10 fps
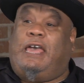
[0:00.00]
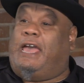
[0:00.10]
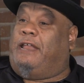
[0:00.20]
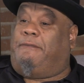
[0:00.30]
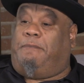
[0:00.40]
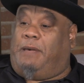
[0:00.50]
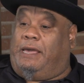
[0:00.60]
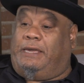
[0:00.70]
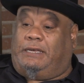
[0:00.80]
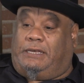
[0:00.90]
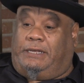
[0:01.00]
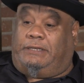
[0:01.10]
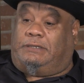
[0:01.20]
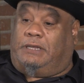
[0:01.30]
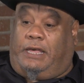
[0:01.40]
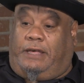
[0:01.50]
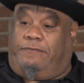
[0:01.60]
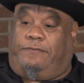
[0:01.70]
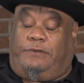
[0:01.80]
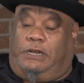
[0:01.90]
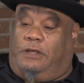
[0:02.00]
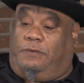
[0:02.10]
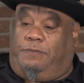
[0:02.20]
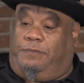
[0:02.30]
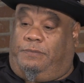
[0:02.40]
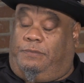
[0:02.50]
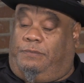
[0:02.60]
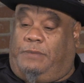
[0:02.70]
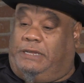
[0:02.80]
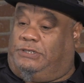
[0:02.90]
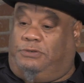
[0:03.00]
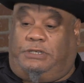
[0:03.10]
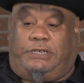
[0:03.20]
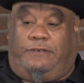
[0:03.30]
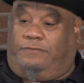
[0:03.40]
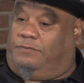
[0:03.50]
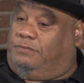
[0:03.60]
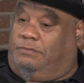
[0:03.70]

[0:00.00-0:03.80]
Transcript: And my kids have, you know, my students have